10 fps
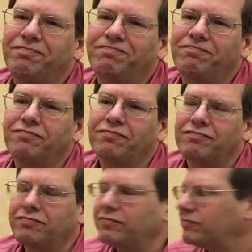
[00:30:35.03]

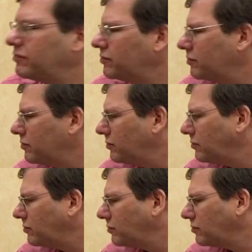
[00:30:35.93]

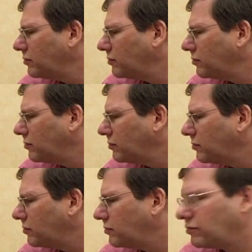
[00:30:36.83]

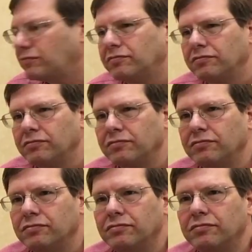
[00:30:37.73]

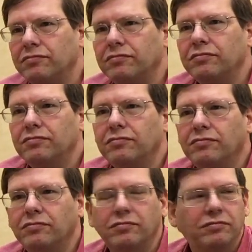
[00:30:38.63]

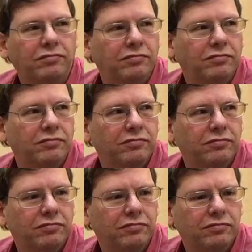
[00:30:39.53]

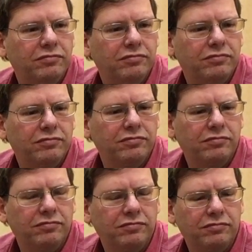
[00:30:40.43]

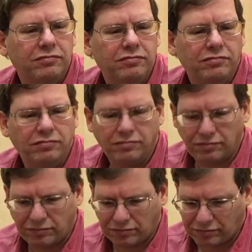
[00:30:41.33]

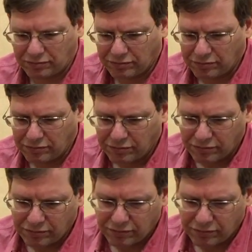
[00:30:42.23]
[no speech]